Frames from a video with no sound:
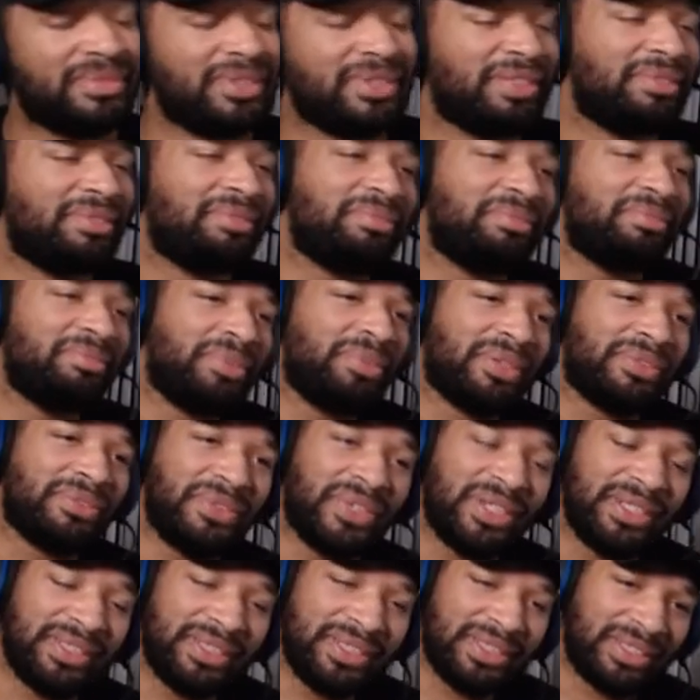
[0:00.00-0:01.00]
My friends
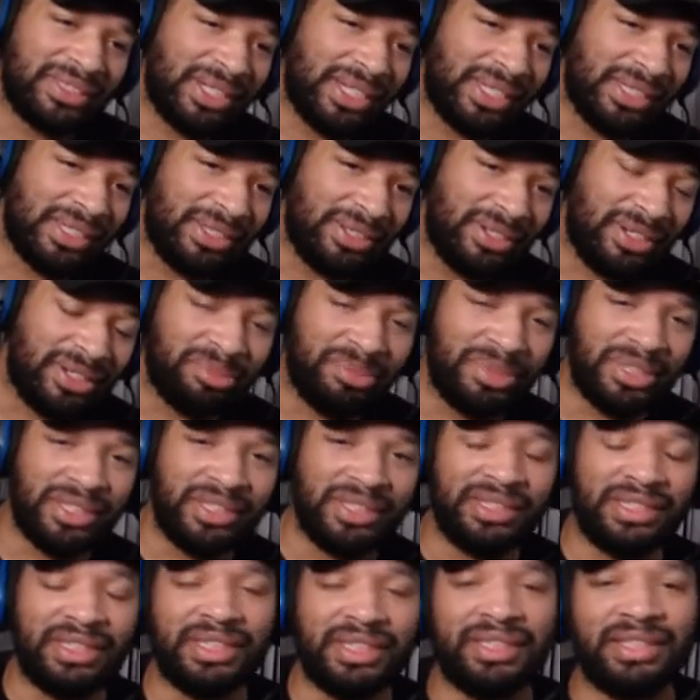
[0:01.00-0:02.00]
are trying to talk me into
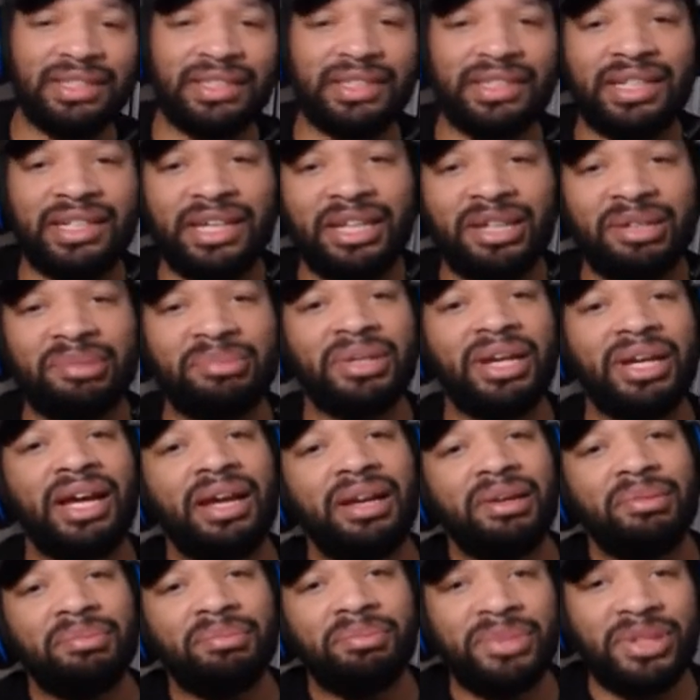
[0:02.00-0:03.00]
getting the game.
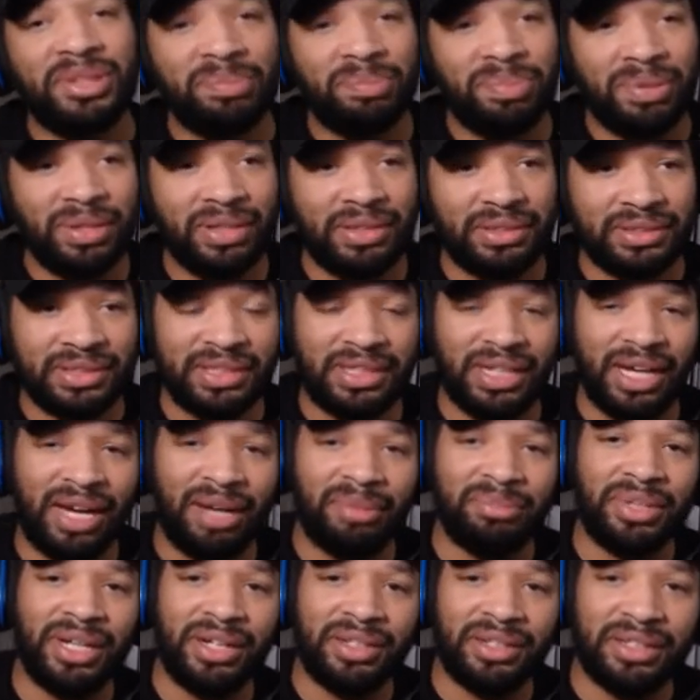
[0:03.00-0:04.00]
Me personally, I'm
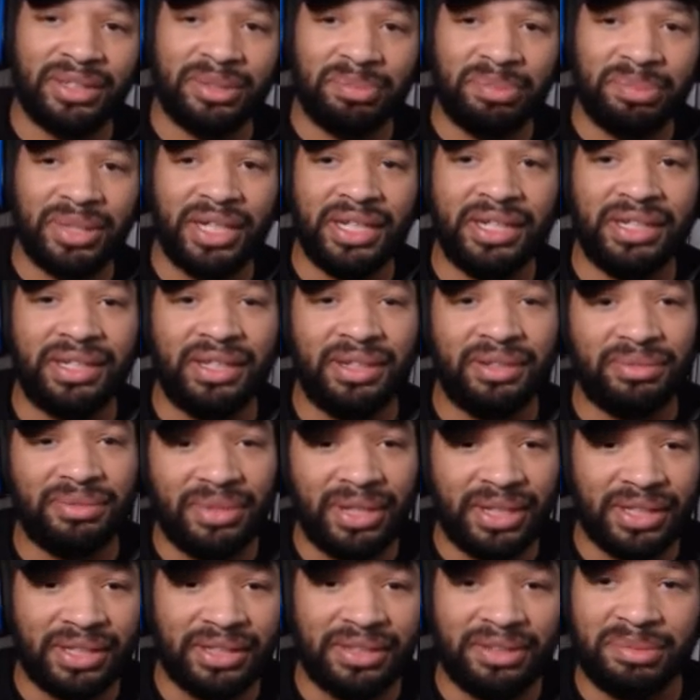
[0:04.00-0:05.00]
not going to play the
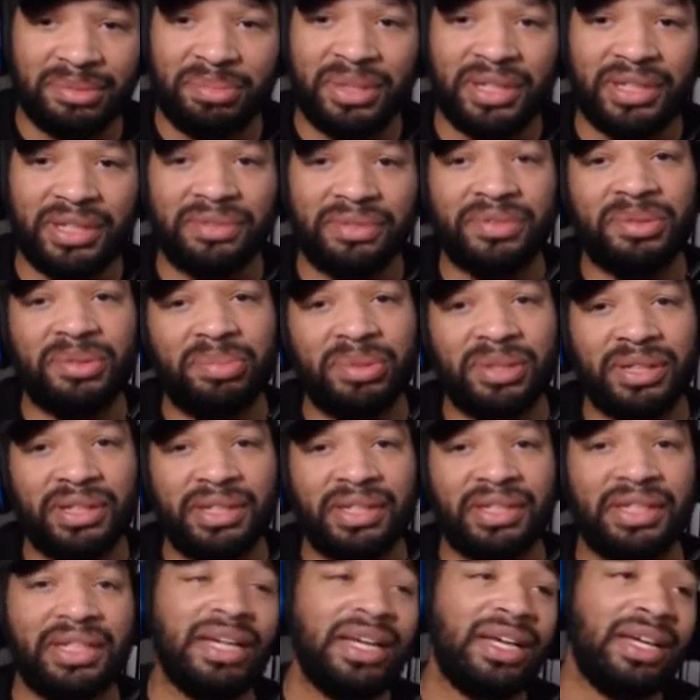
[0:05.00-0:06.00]
regular PvP.
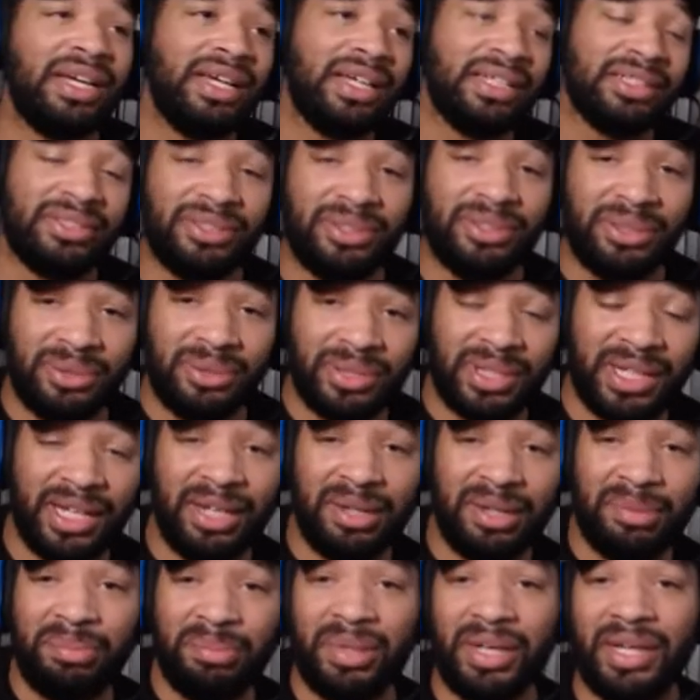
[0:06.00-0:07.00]
There's no
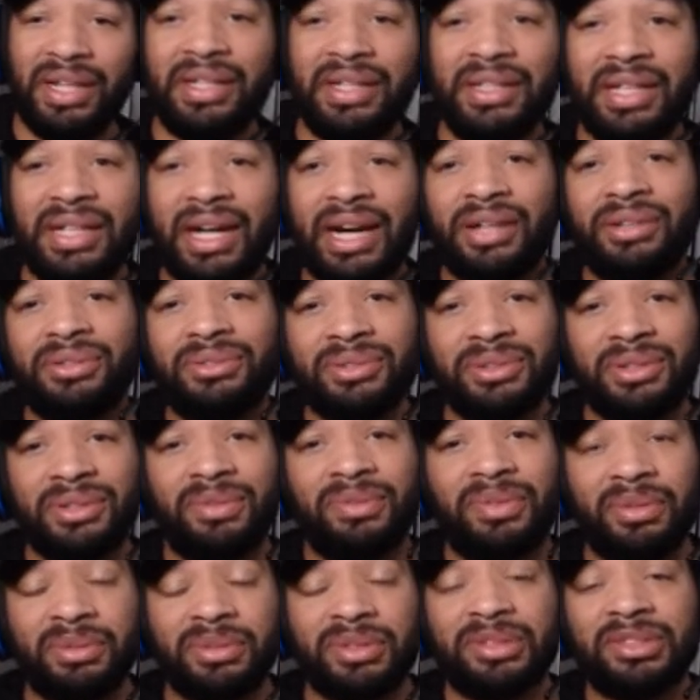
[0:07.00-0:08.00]
campaign, and I don't know if I
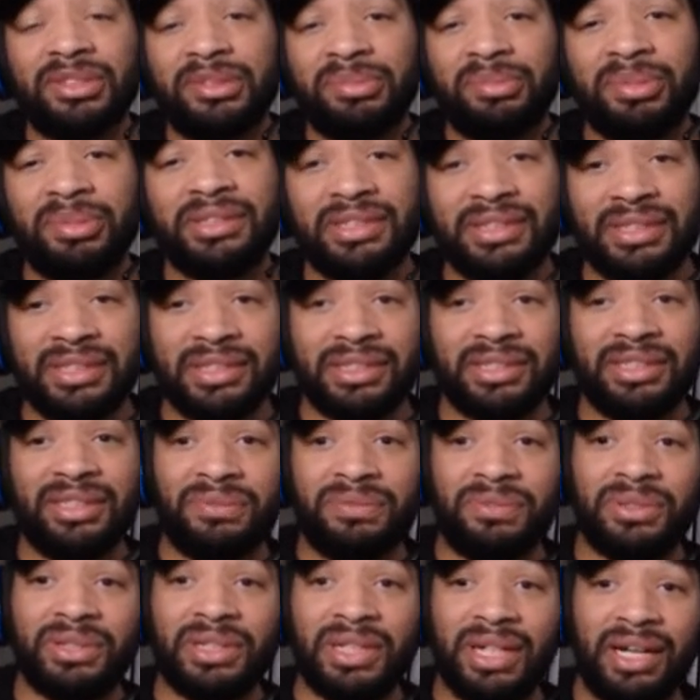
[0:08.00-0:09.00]
want to spend
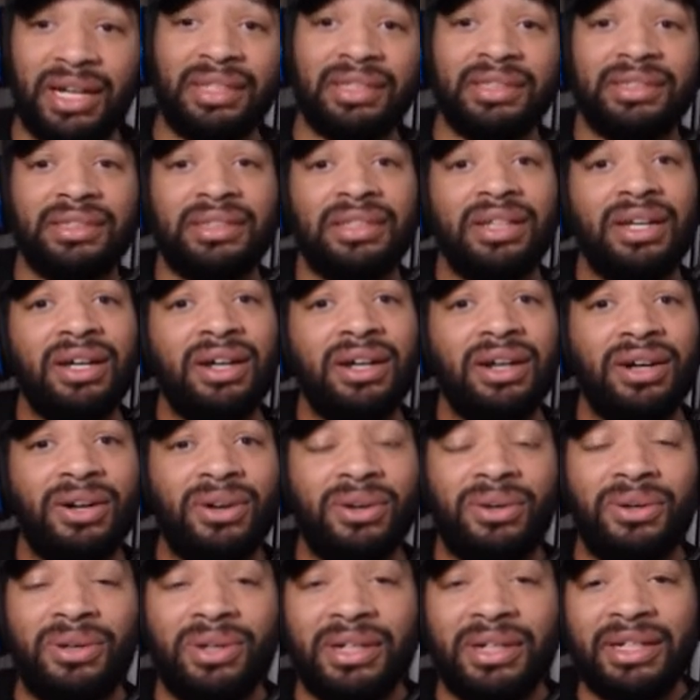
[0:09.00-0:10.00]
$64
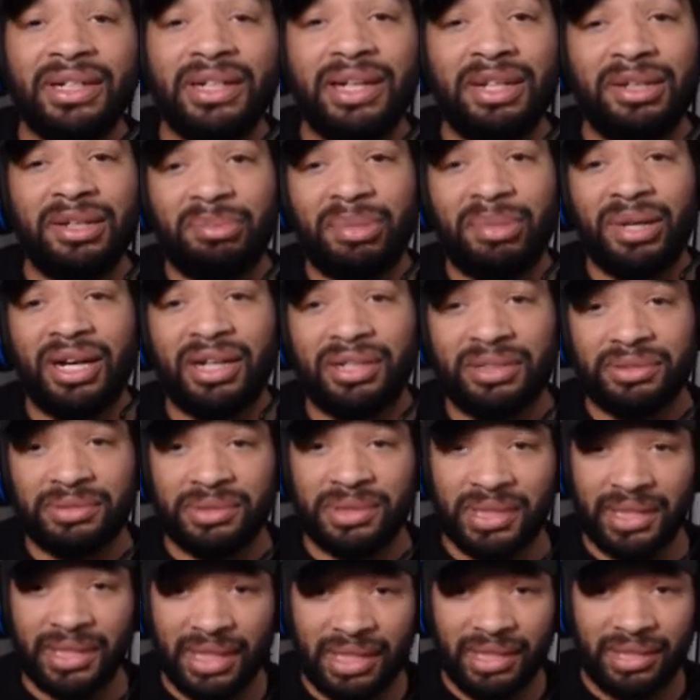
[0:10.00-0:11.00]
on a battle
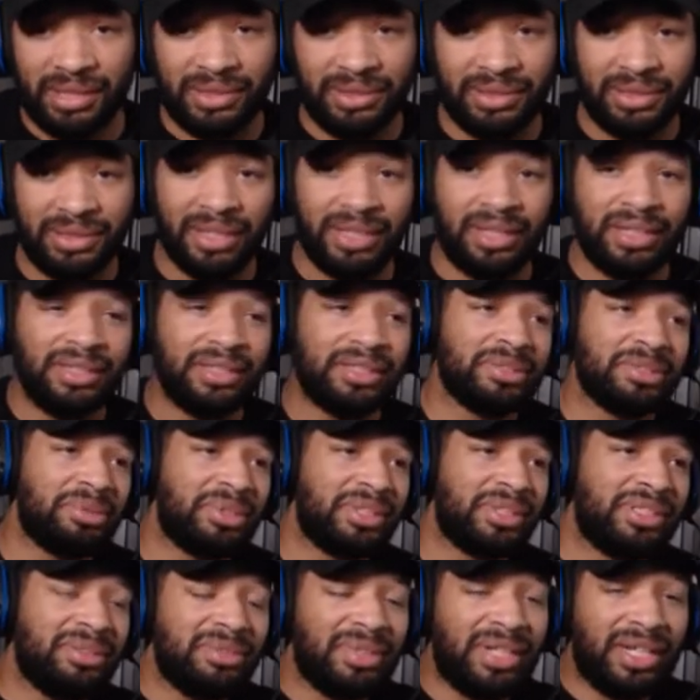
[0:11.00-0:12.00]
royale, especially
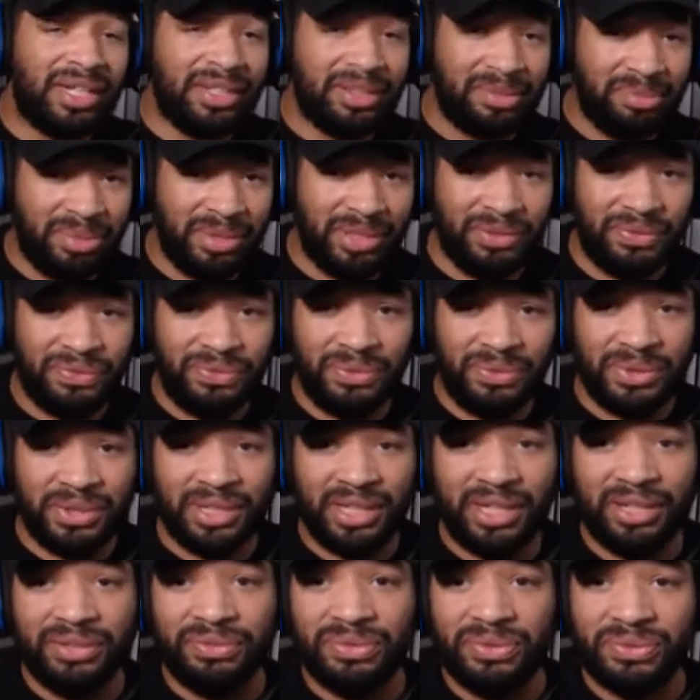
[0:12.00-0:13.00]
when I can play Fortnite
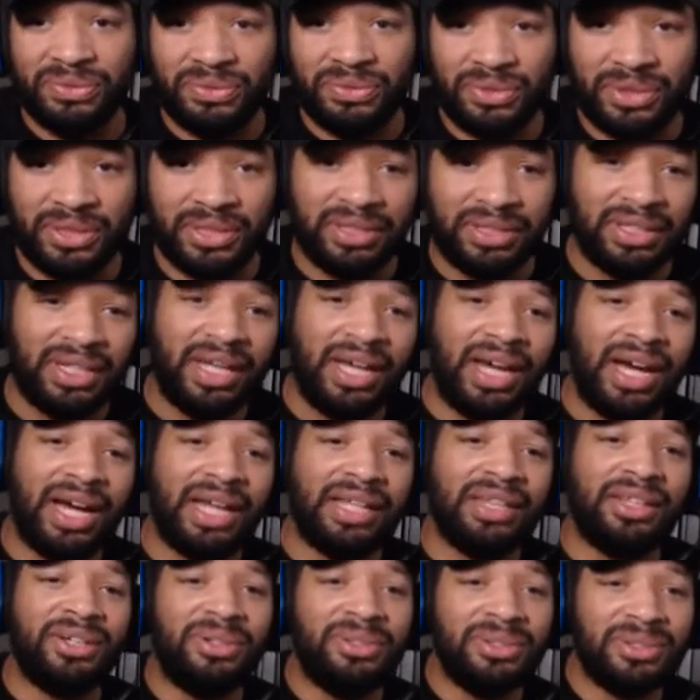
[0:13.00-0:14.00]
for free. I
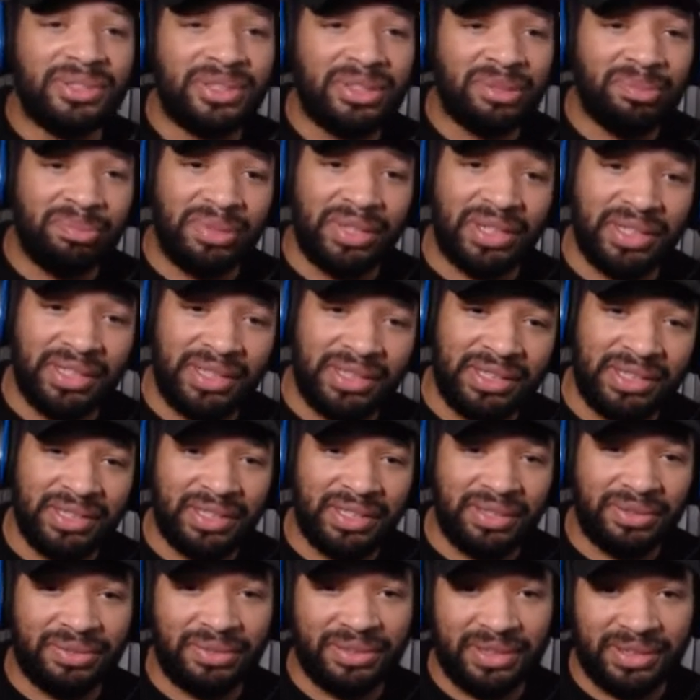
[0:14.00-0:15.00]
know it's completely
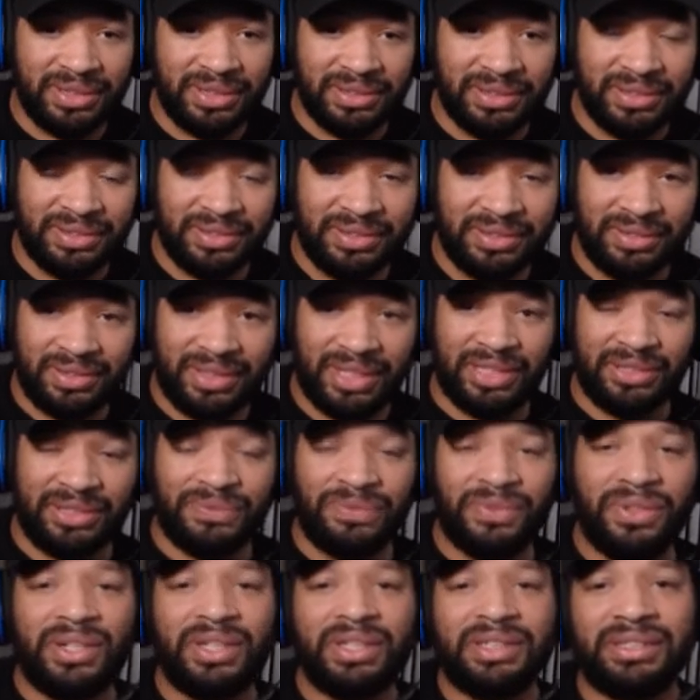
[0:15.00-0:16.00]
different as far
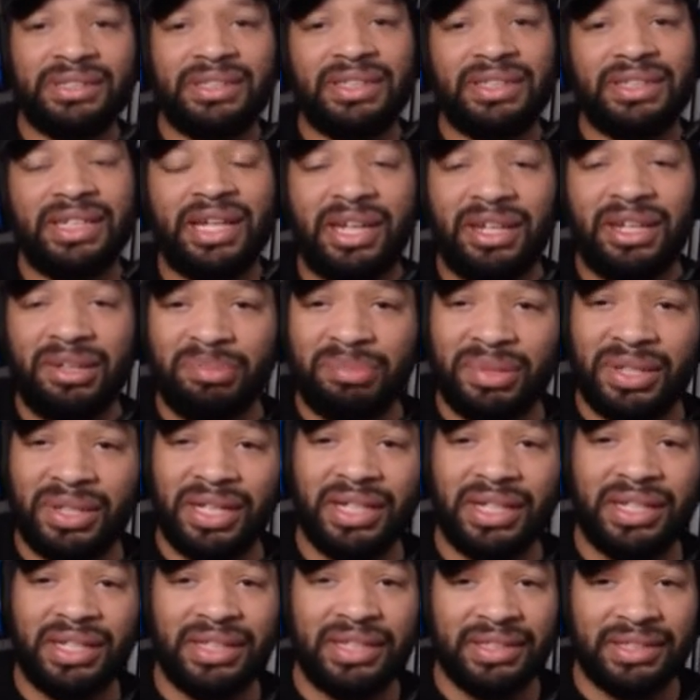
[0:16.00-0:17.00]
as the gameplay
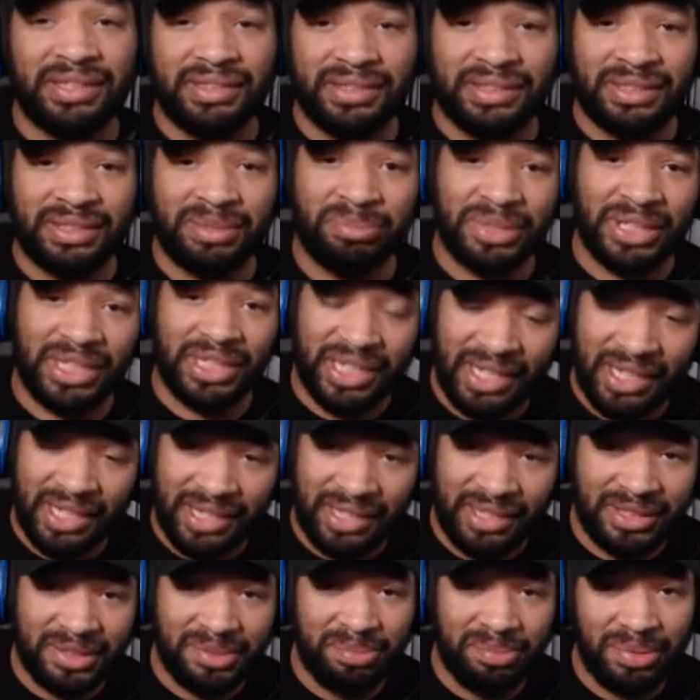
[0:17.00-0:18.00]
and the mechanics,
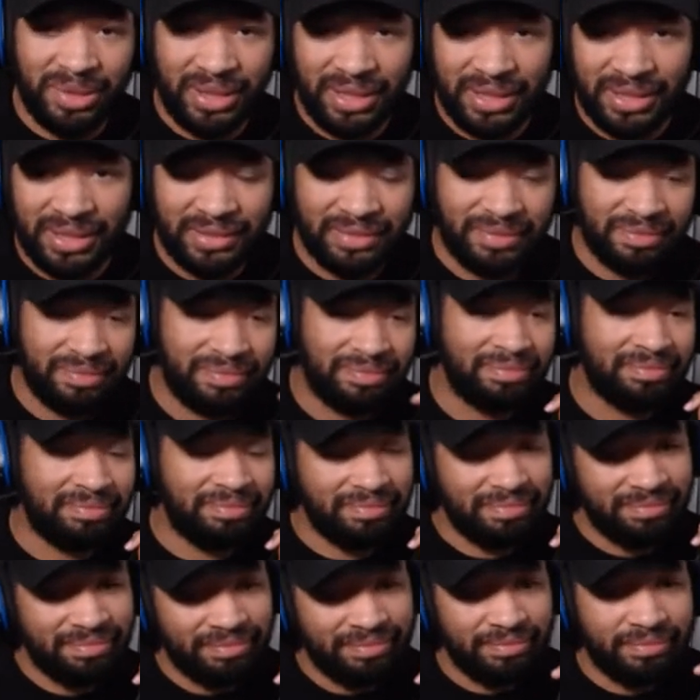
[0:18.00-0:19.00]
but
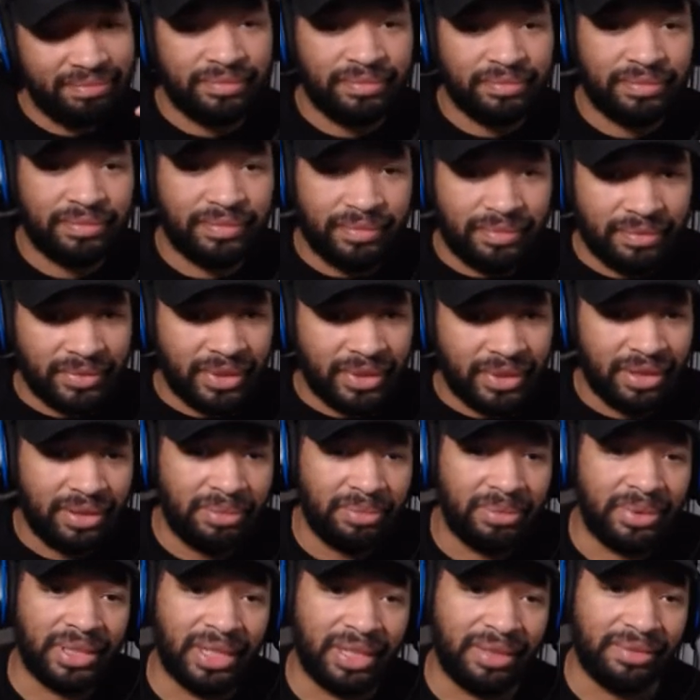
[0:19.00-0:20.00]

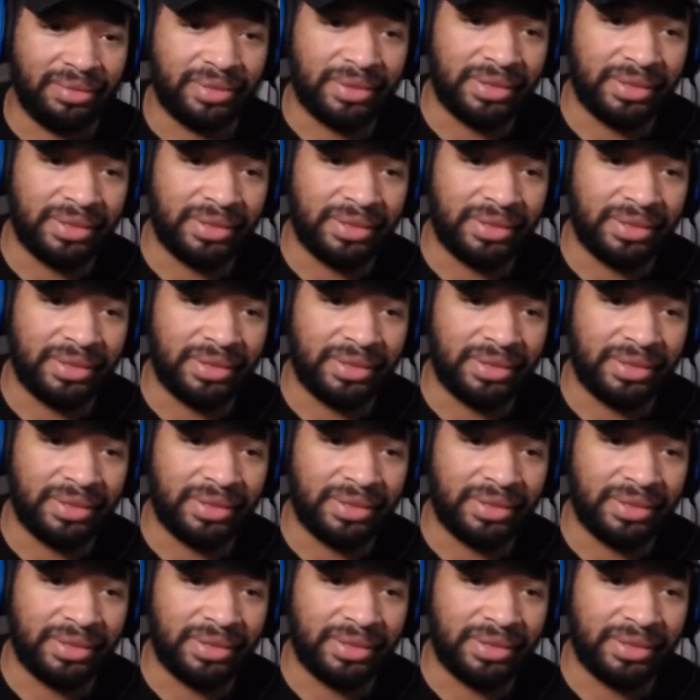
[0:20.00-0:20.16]
whatever.